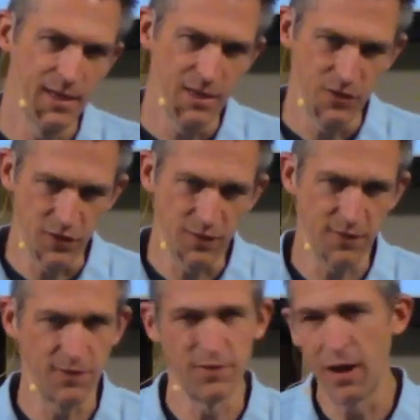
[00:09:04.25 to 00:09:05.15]

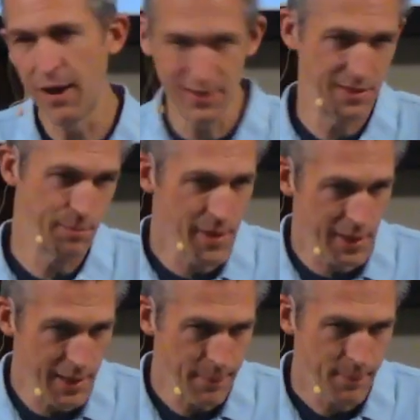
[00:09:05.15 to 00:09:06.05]
Jesus is talking to
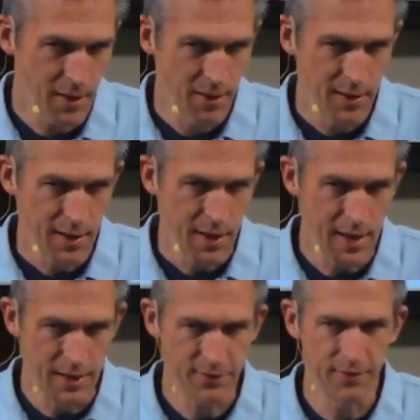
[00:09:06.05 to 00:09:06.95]
me,
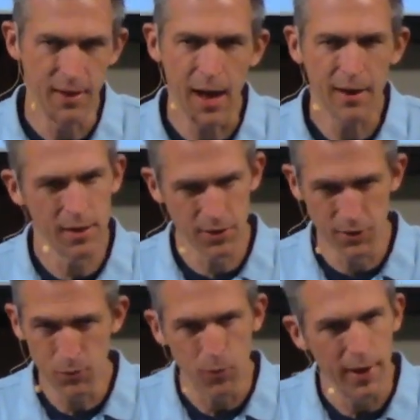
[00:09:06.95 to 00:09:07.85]
and it's not in a
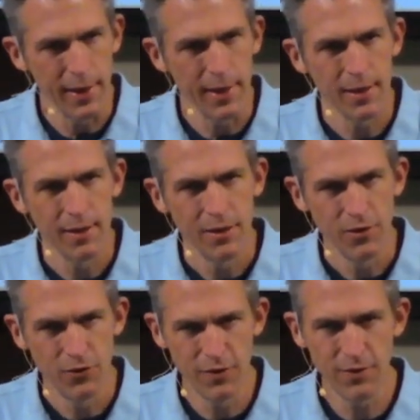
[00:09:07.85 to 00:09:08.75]
good way.
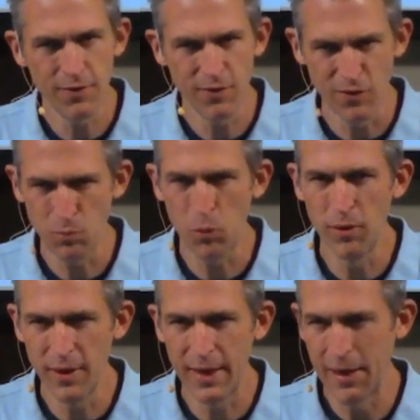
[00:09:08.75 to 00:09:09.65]
Jesus is
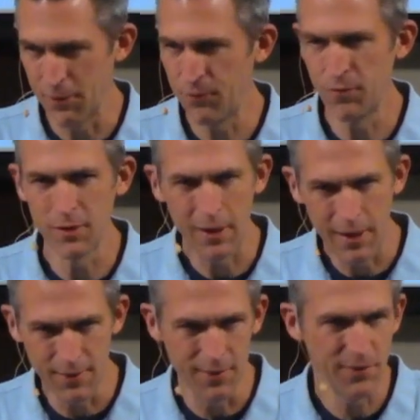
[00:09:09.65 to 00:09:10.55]
pointing out a
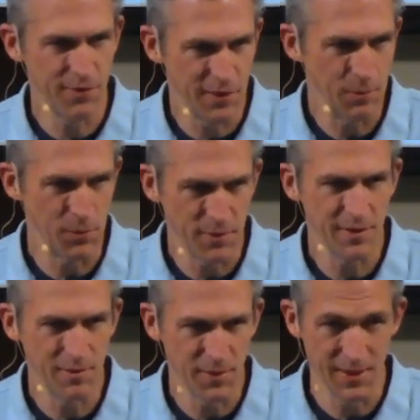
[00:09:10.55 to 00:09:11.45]
flaw that's deep
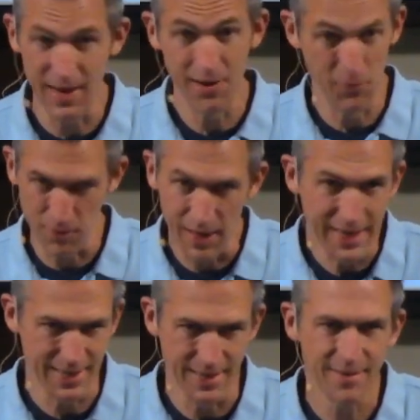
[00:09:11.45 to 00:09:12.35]
within me, and I don't
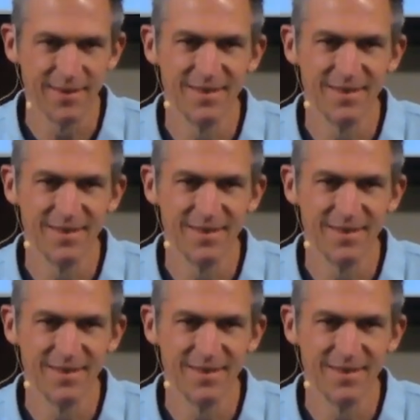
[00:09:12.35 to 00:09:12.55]
like it.